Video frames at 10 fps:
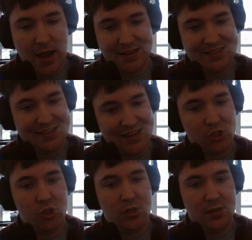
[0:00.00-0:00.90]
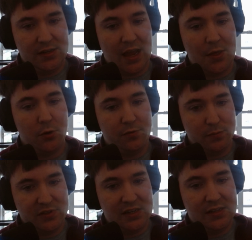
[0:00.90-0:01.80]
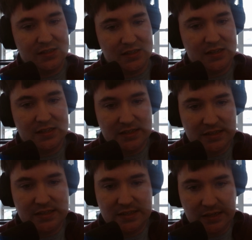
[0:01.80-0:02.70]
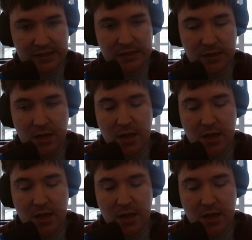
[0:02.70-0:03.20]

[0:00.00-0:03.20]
stitch together from scene to scene to scene to scene,